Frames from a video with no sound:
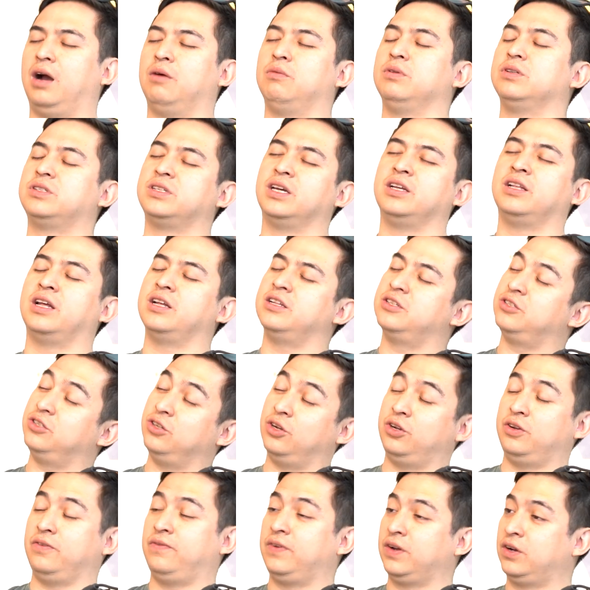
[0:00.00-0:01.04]
I would say that
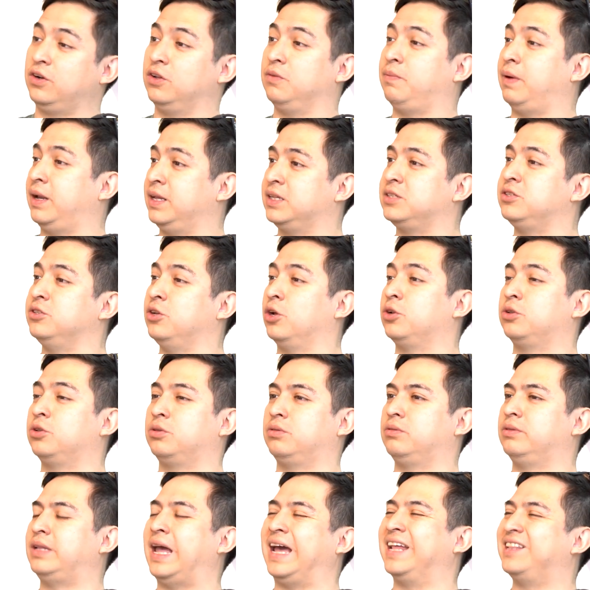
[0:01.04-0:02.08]
it's not difficult, but it's
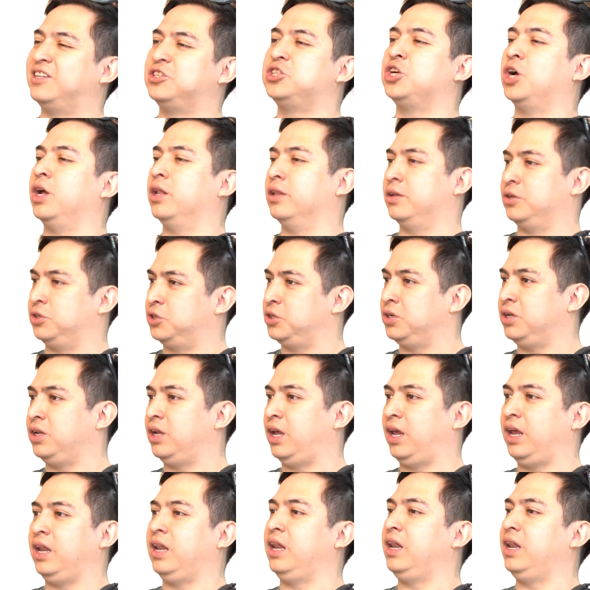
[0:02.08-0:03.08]
not that challenging.